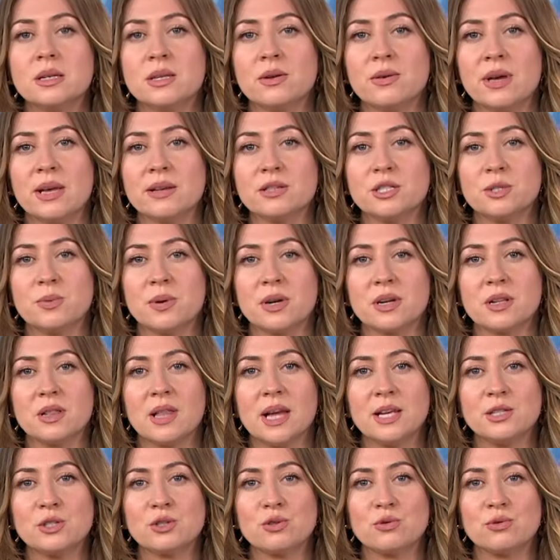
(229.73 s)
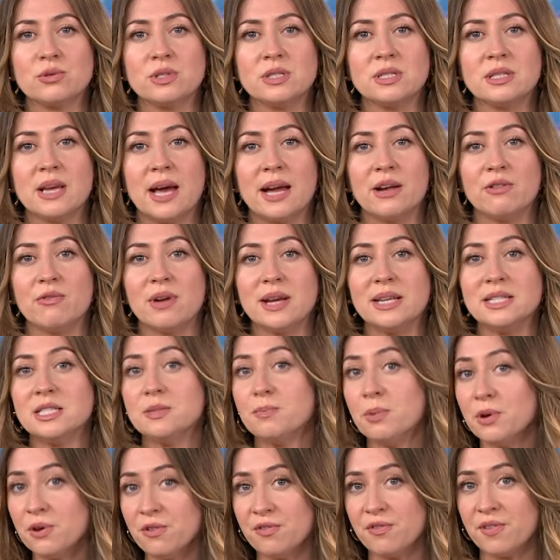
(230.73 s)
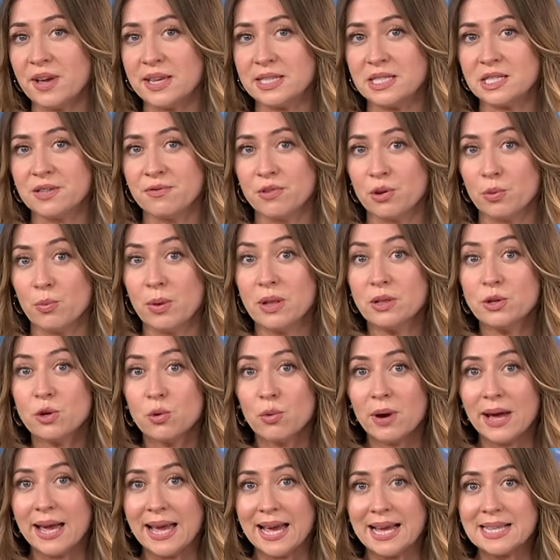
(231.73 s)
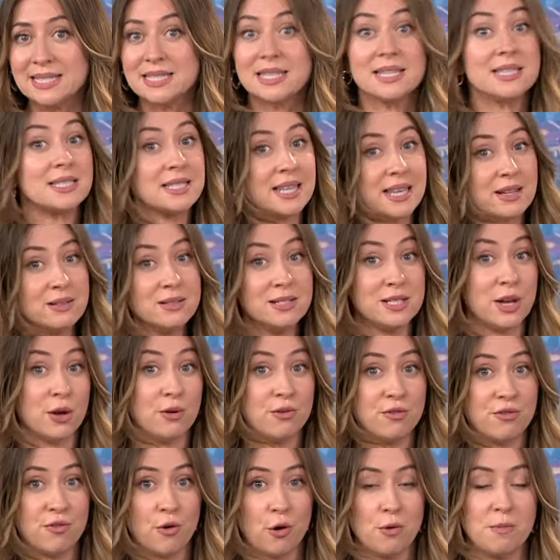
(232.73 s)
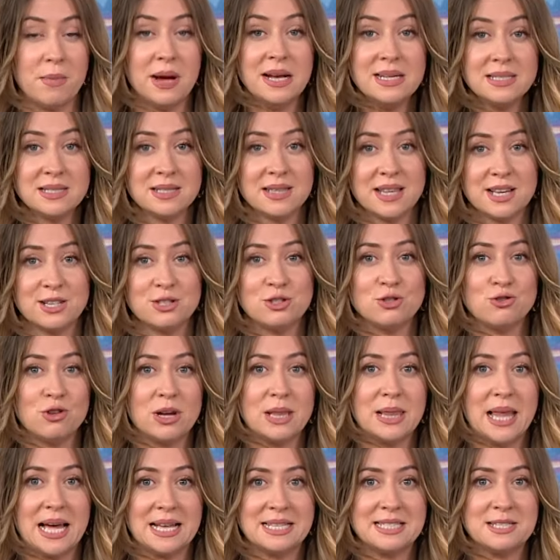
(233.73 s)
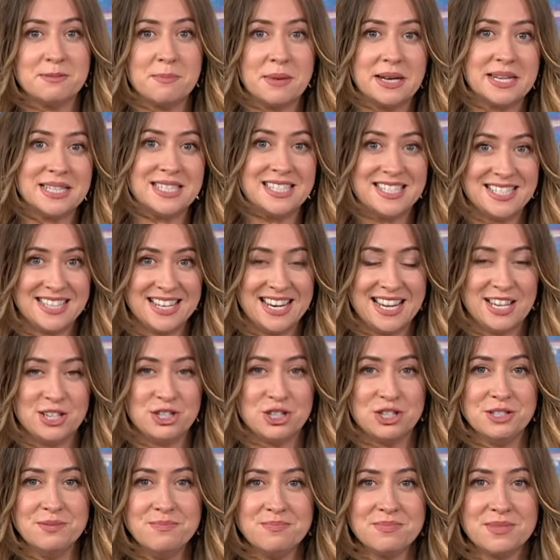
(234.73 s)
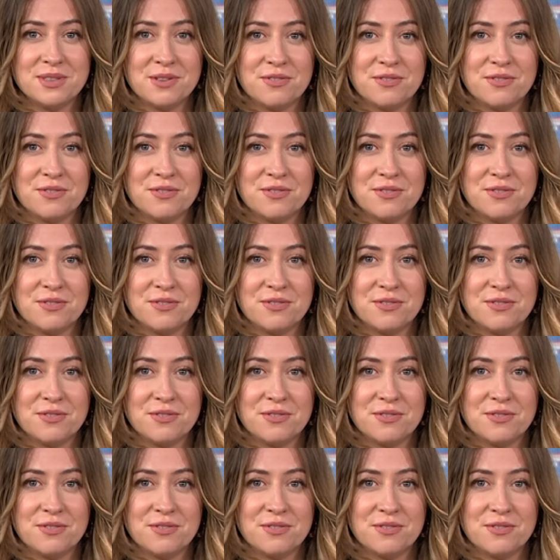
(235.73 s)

Now, elsewhere, Glasgow's I Write Book Festival will go ahead in a scaled-down format thanks to a last-minute donation.